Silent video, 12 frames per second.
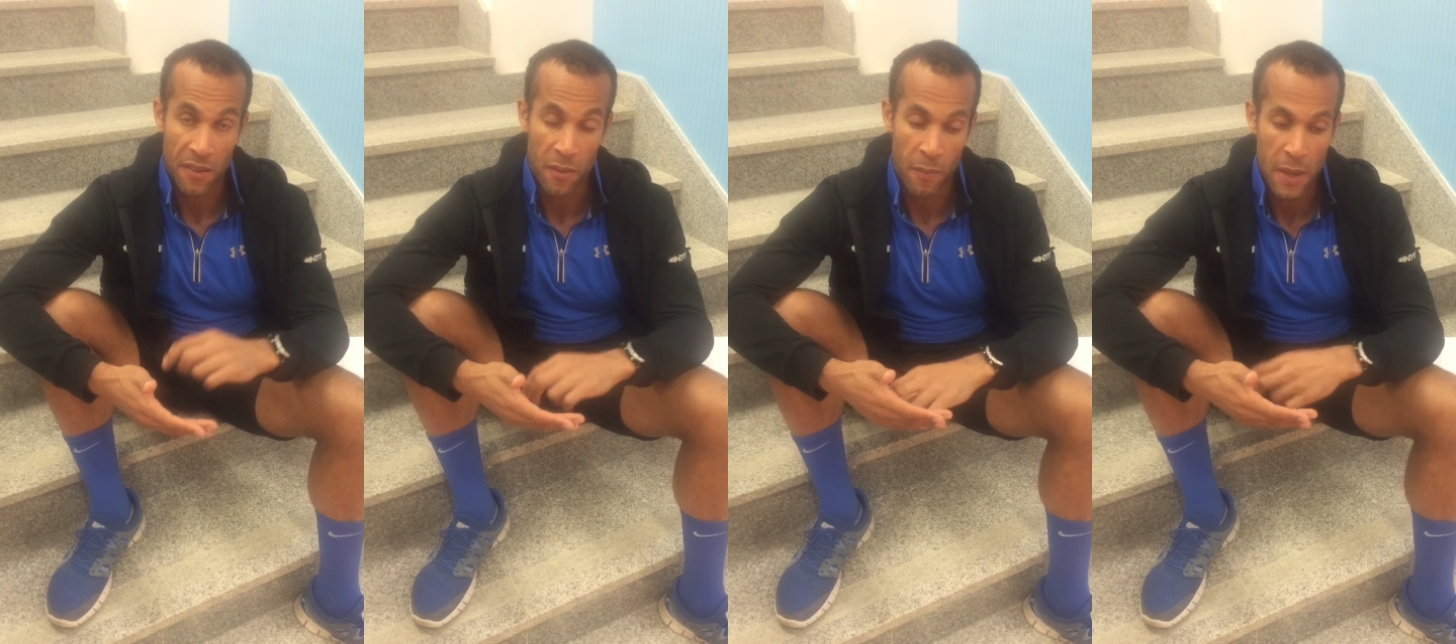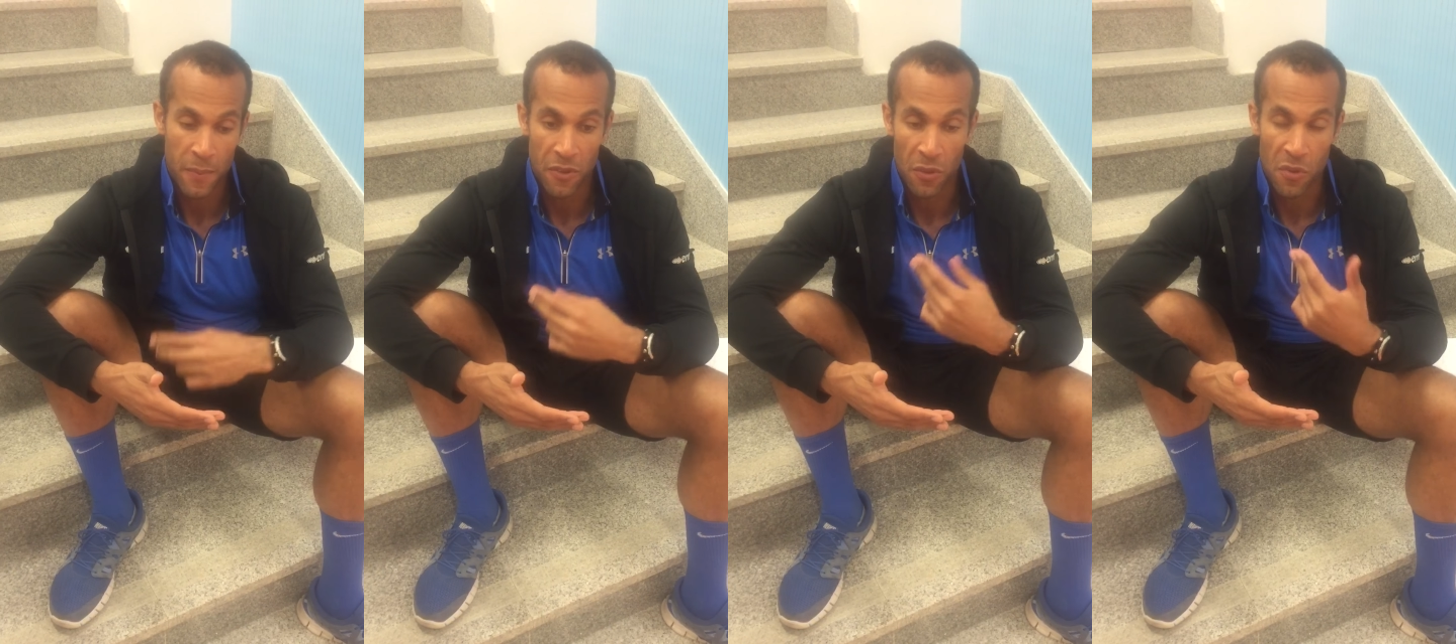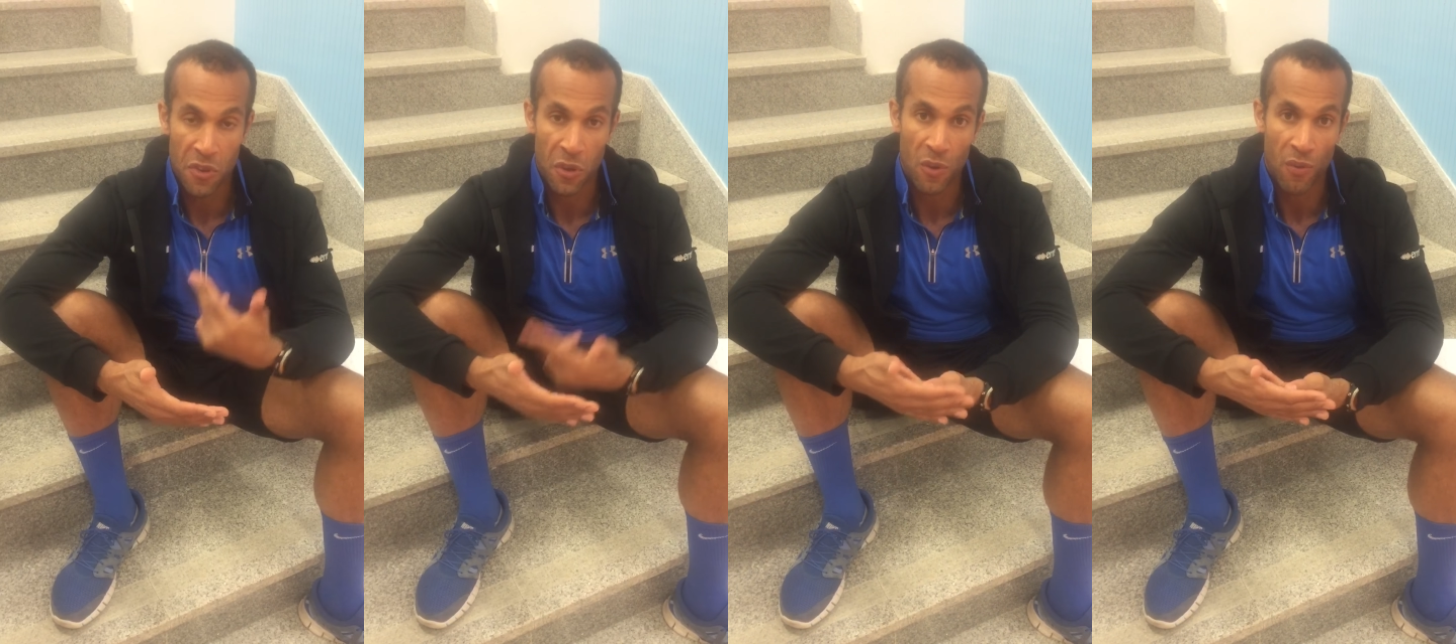So maybe
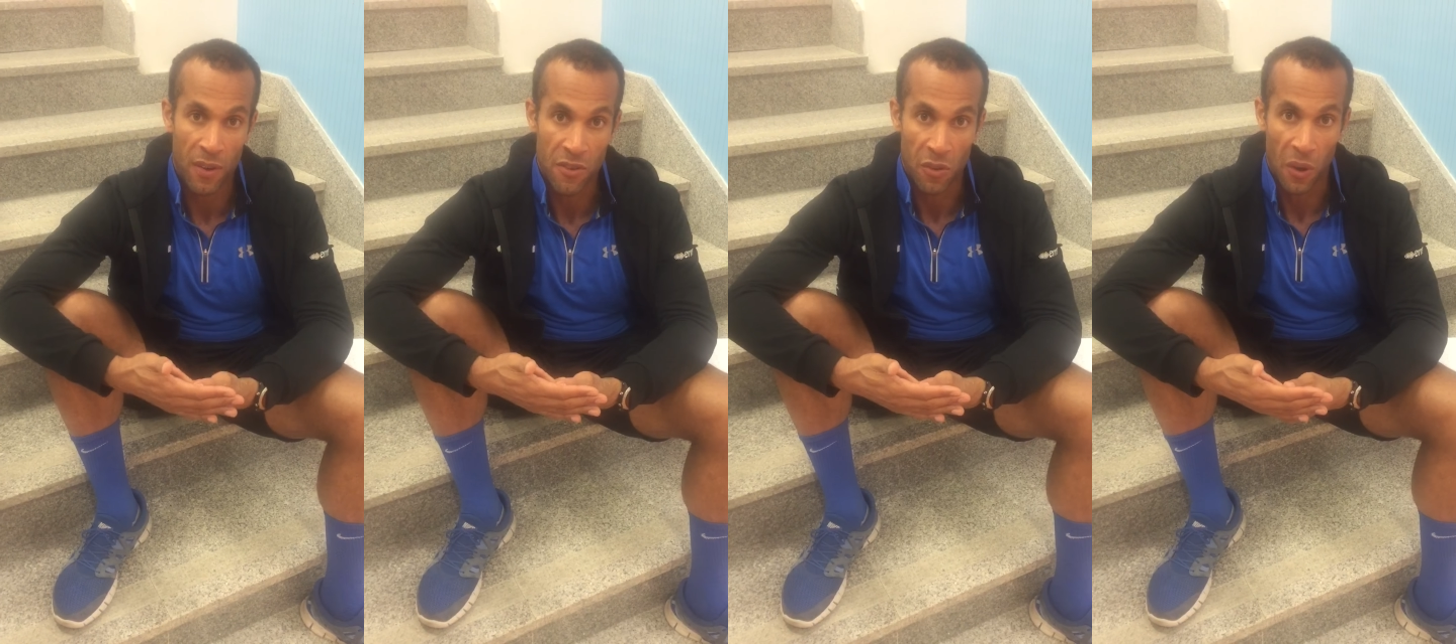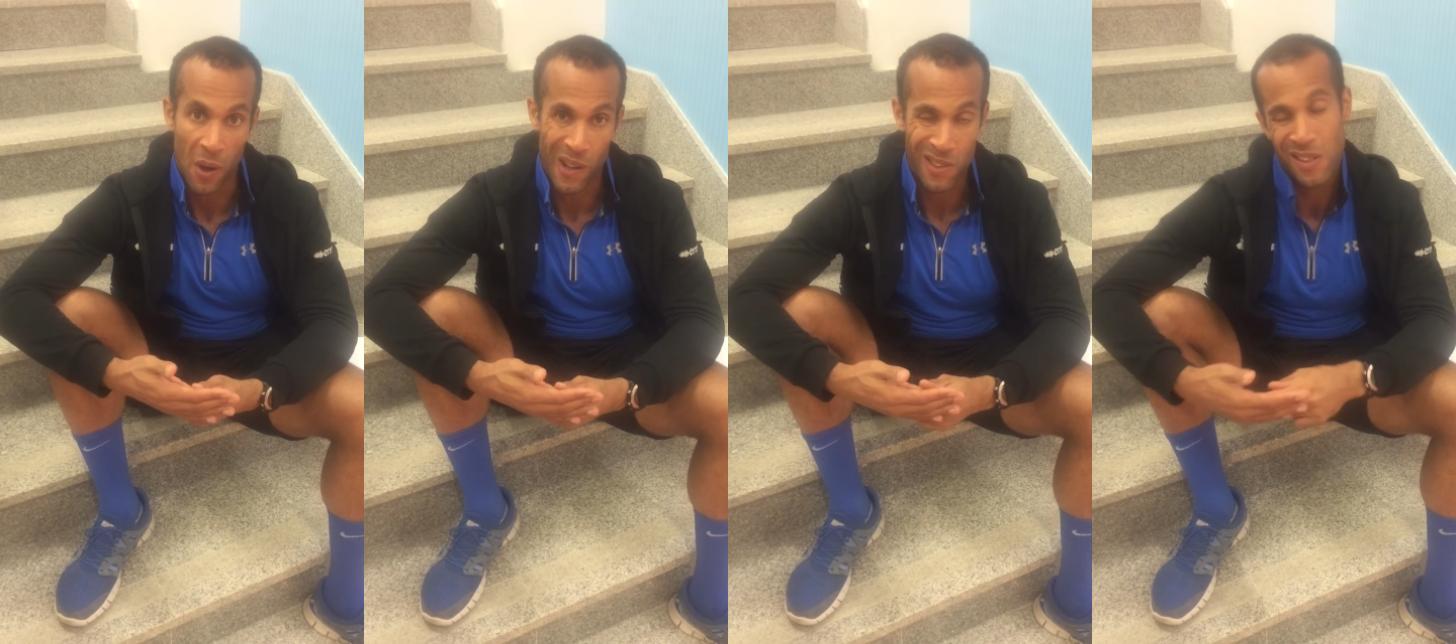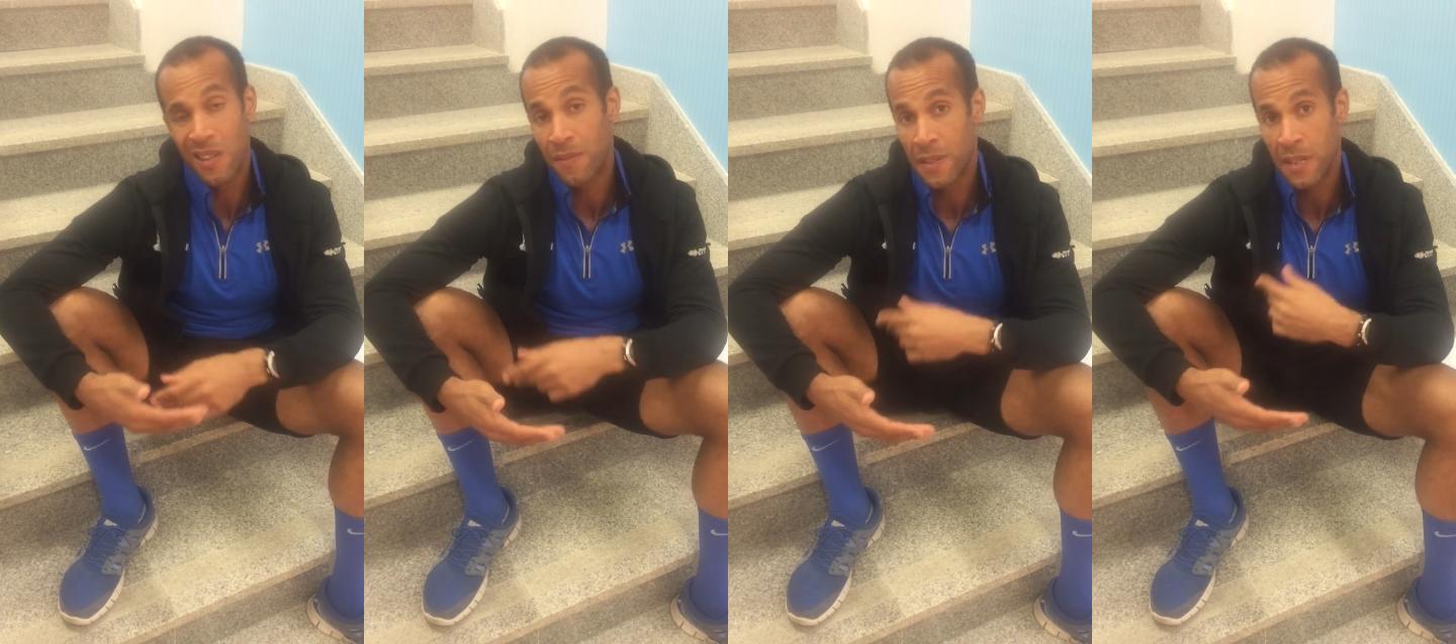do 2 runs on a hard
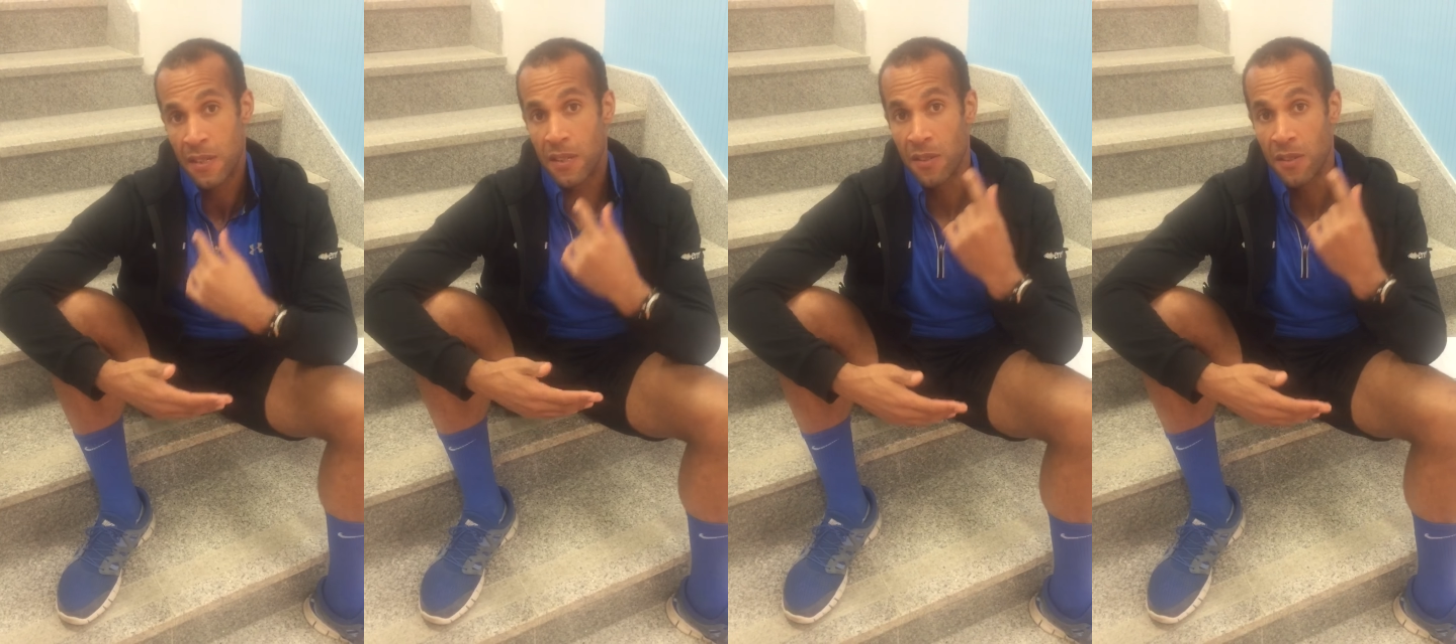surface